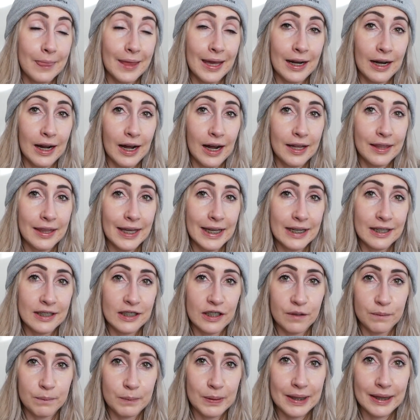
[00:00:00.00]
And they didn't
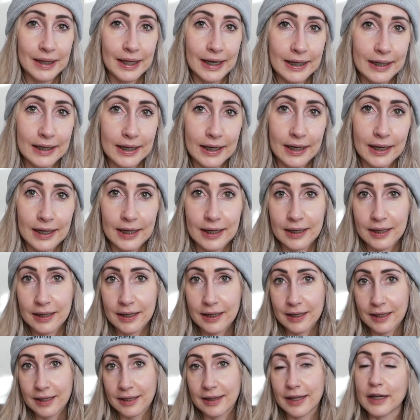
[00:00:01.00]
give me like a,
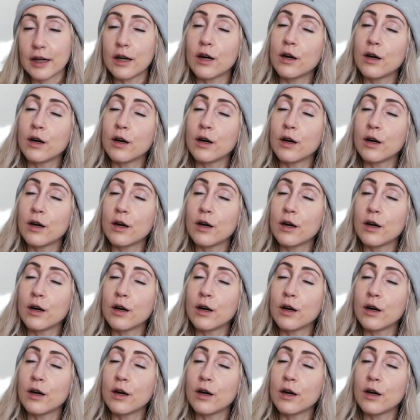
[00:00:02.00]
like,